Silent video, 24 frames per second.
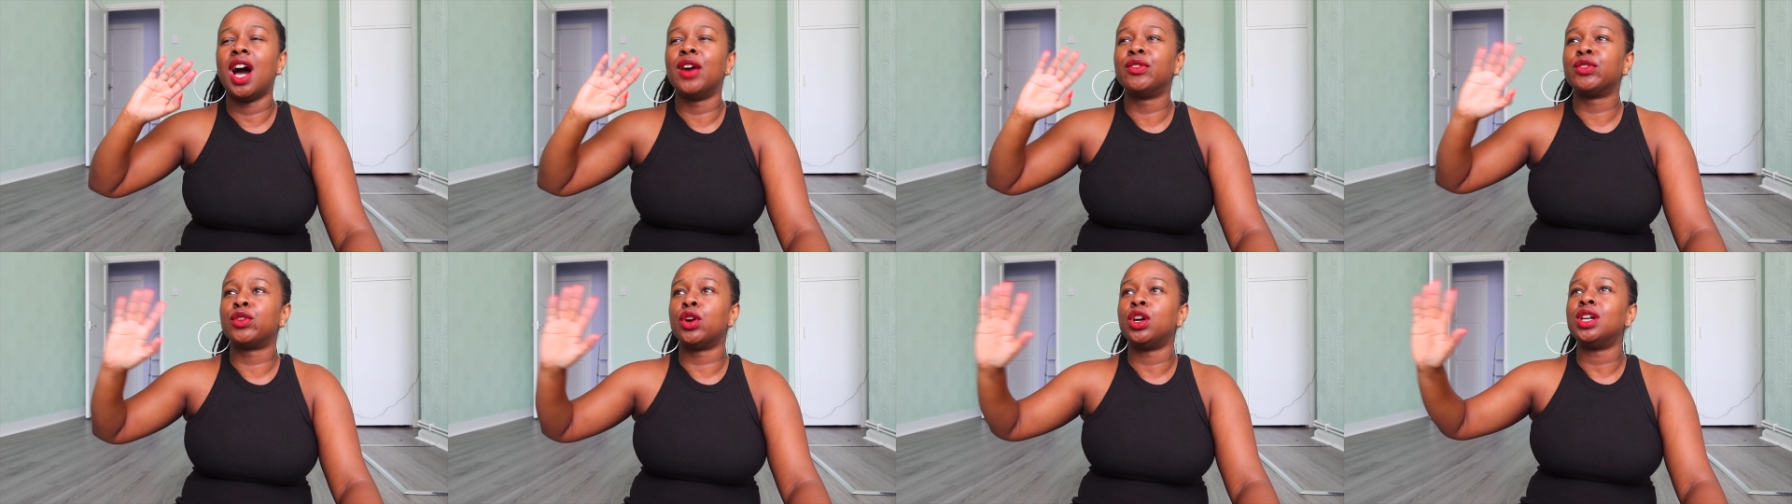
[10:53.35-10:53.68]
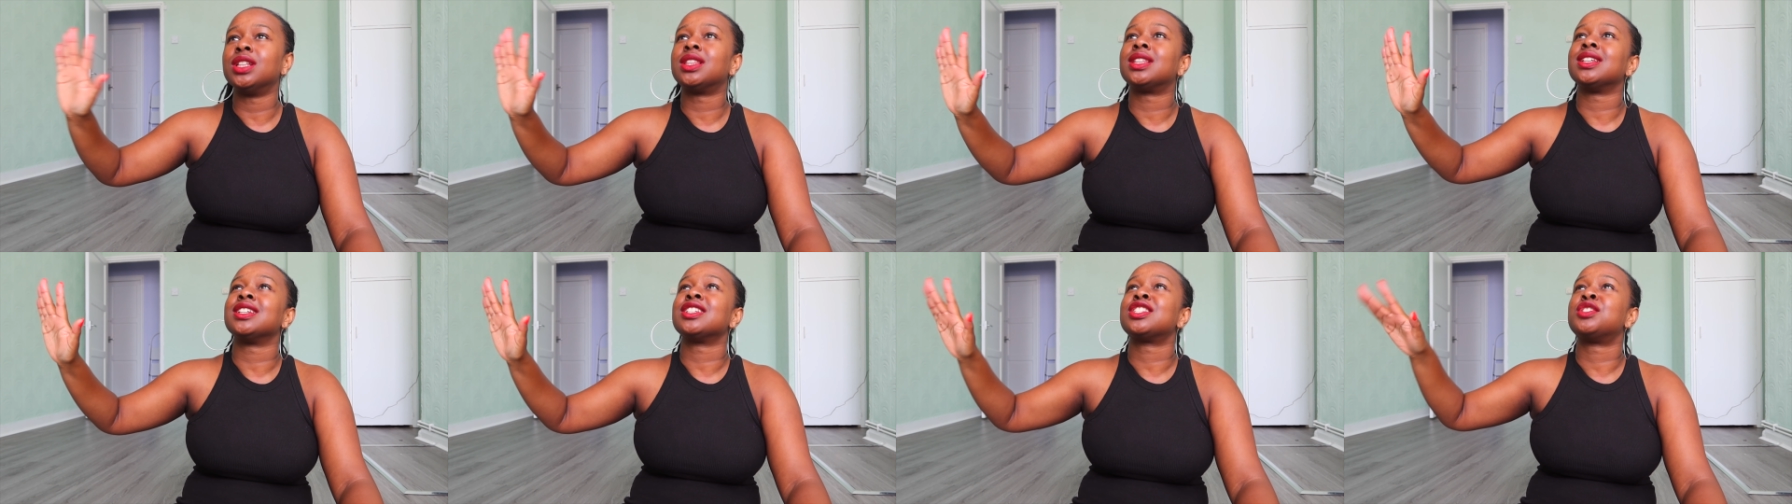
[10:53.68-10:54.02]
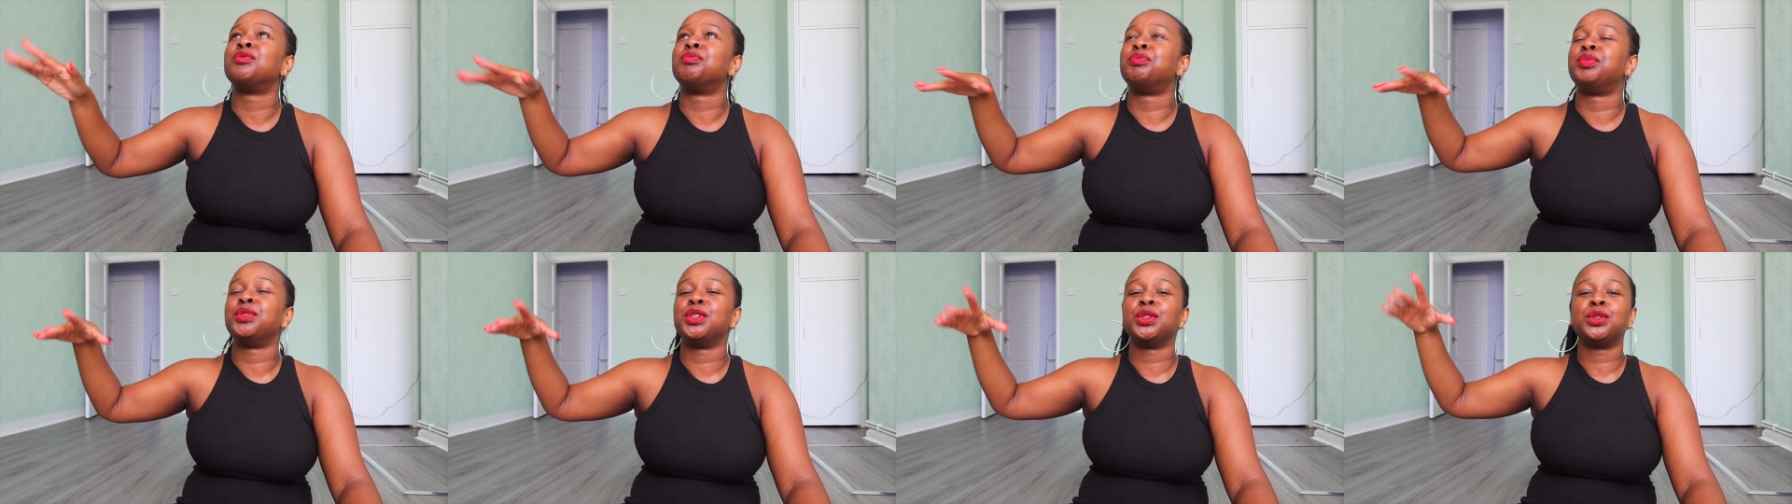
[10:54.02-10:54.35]
I've got this
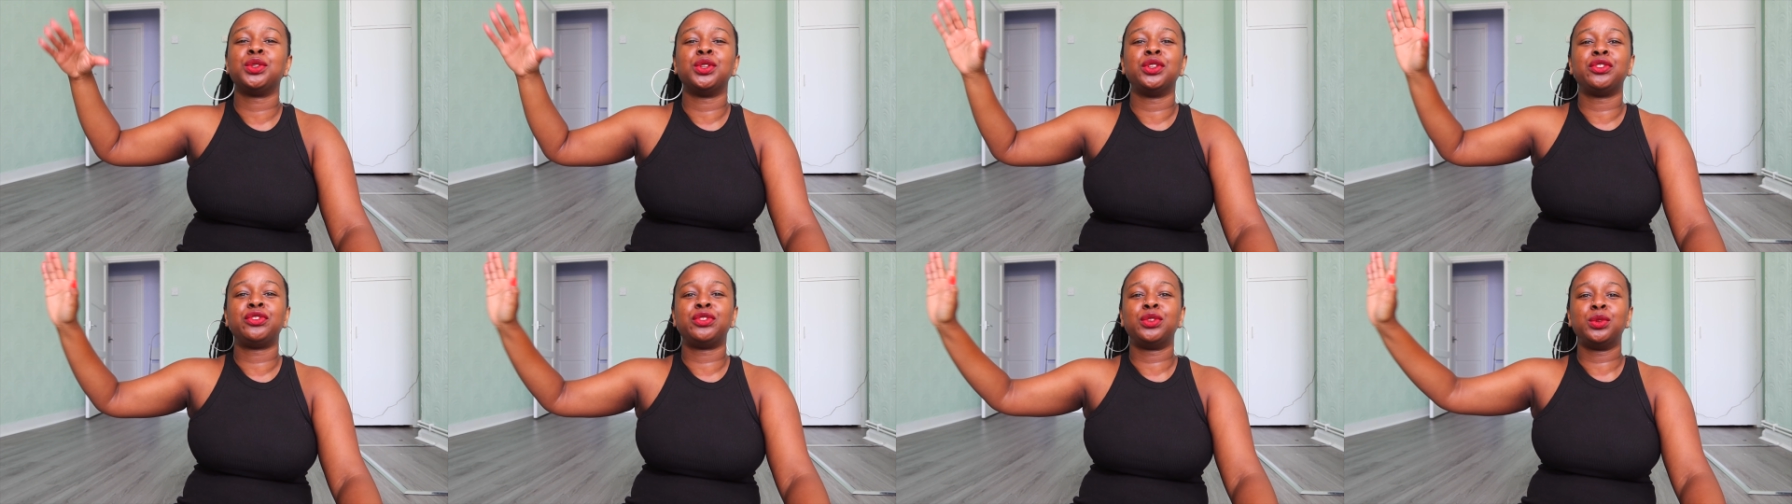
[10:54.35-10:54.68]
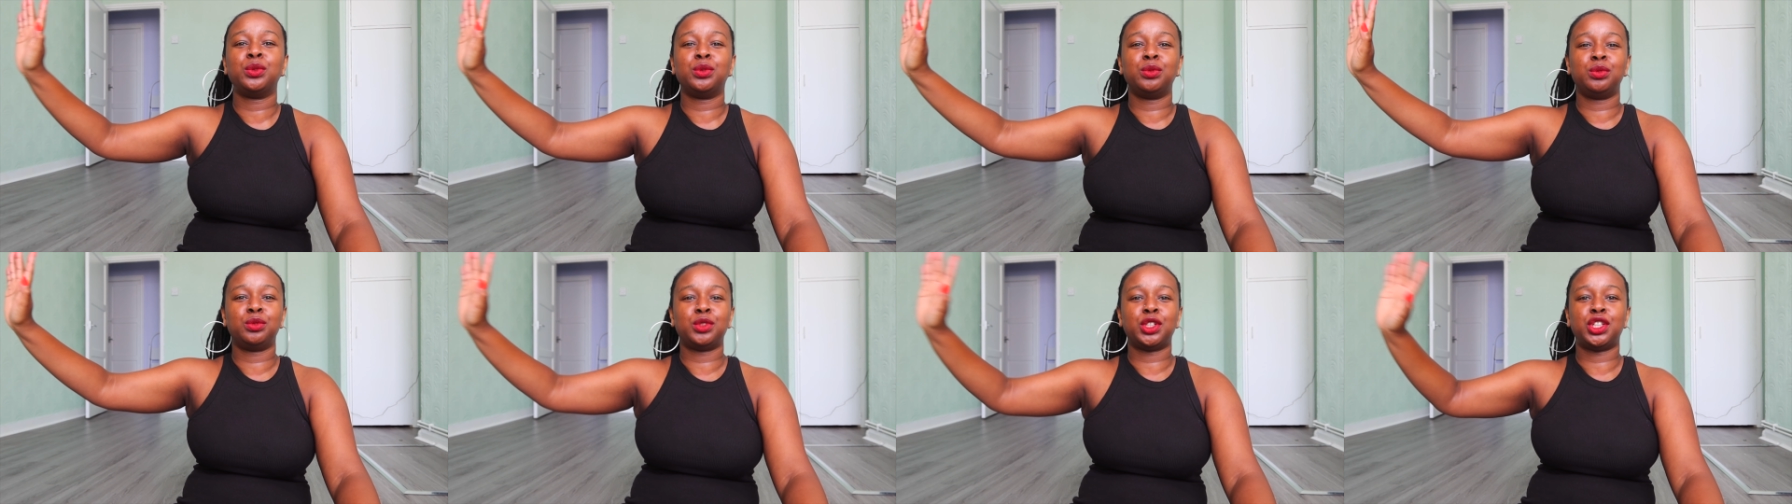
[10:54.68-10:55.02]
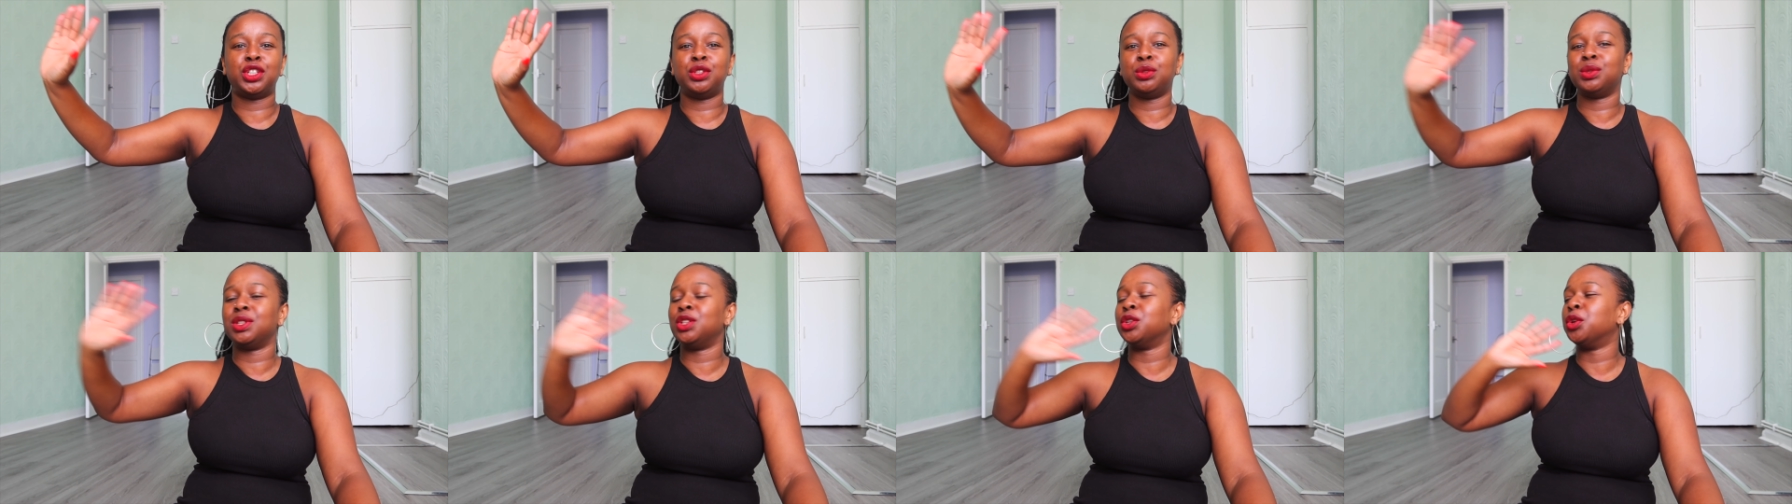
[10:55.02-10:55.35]
beautiful,
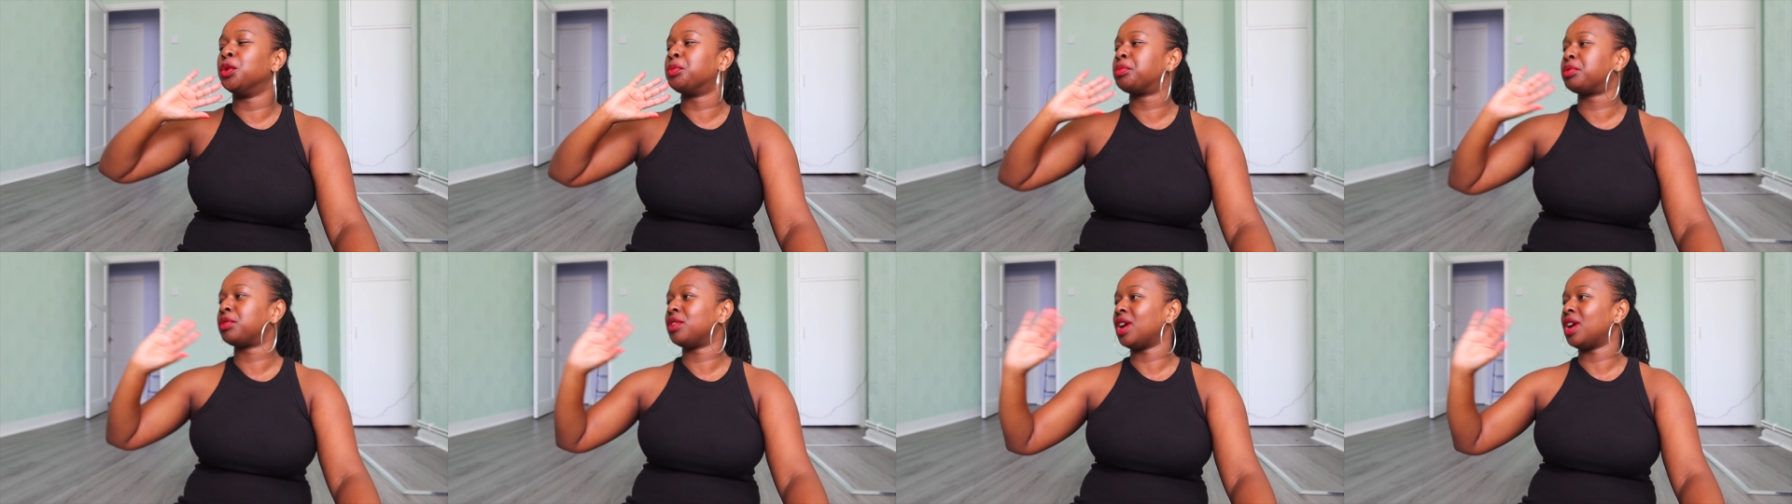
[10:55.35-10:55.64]
cute little